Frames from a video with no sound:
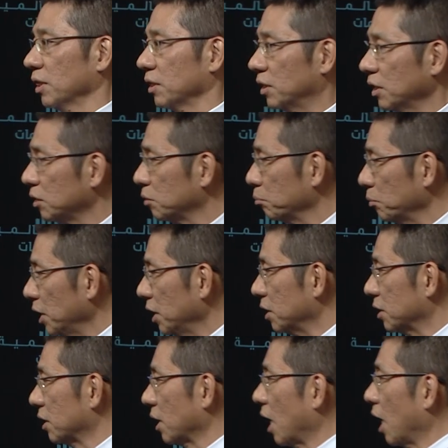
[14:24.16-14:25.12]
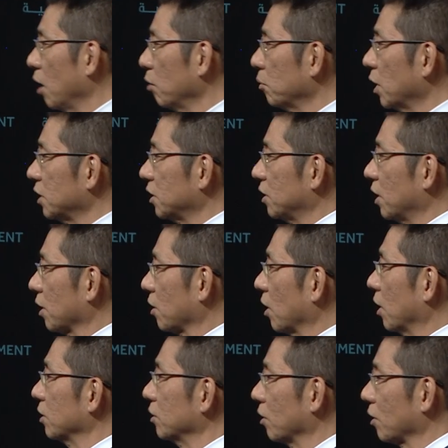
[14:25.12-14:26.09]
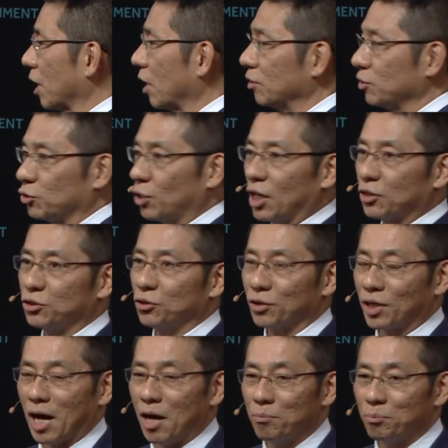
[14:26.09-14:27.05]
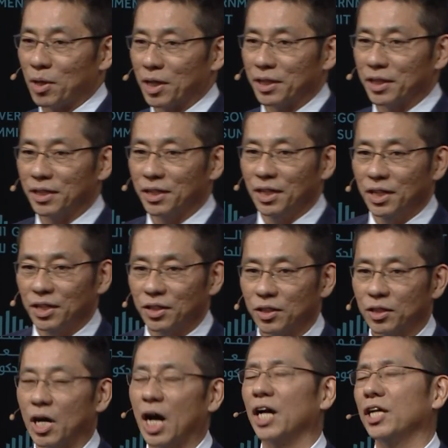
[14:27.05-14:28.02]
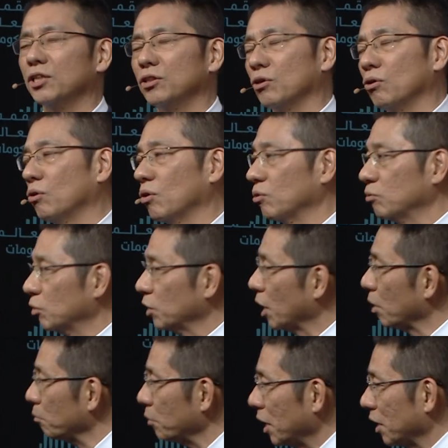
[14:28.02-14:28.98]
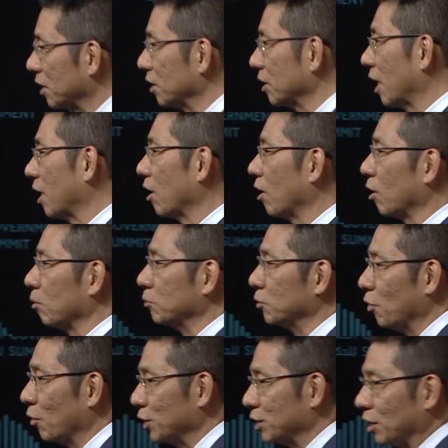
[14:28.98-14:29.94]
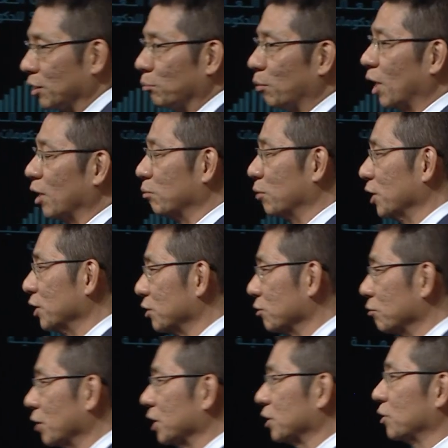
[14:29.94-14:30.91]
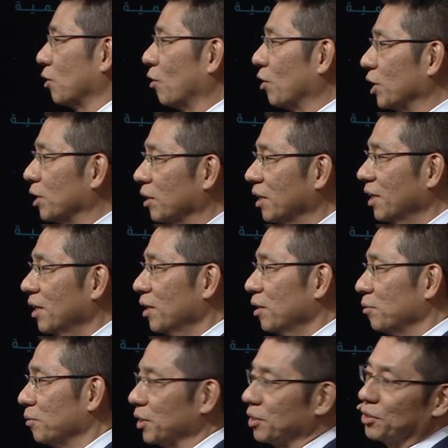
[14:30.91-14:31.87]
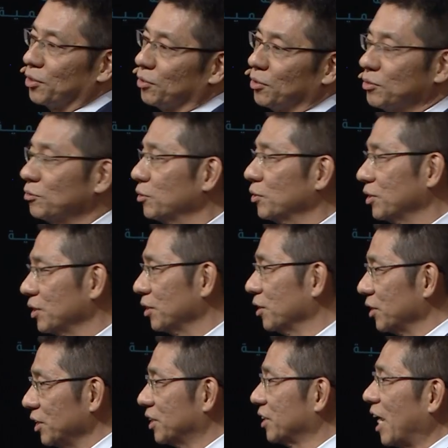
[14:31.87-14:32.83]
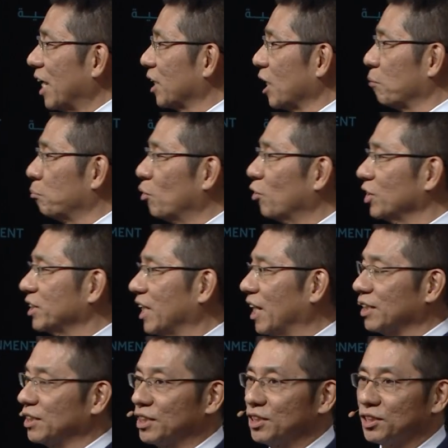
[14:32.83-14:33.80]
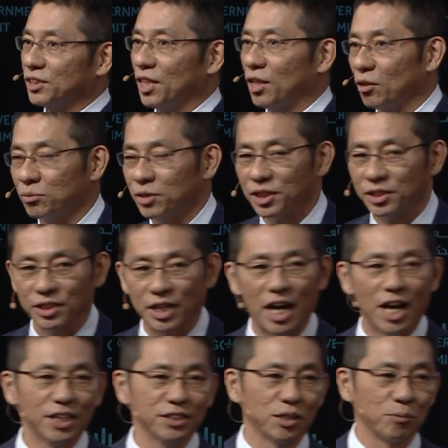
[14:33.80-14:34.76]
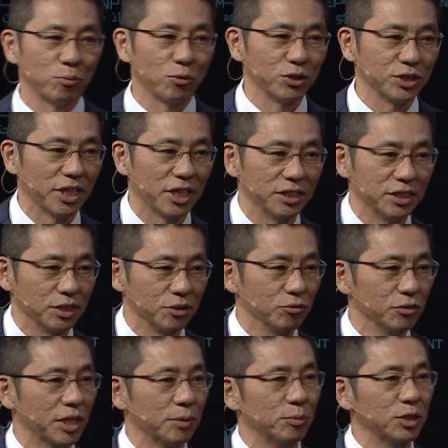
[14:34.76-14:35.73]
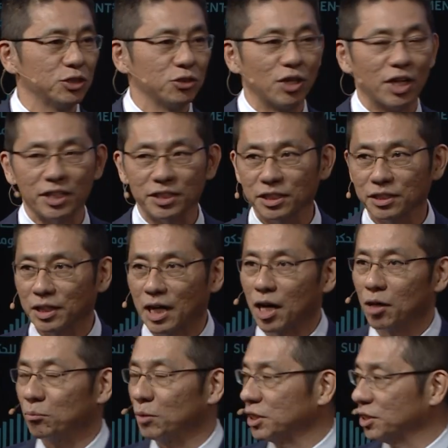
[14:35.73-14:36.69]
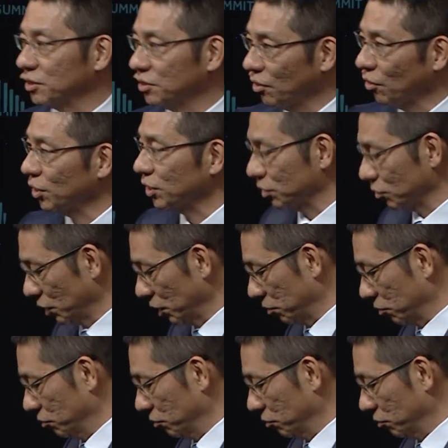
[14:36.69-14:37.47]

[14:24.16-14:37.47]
This means how much the construction company, I know we are making a lot of noise and vibration, we are sorry. But, it's like apologizing. Instead of this guys apologizing, we are visualizing how much noise we are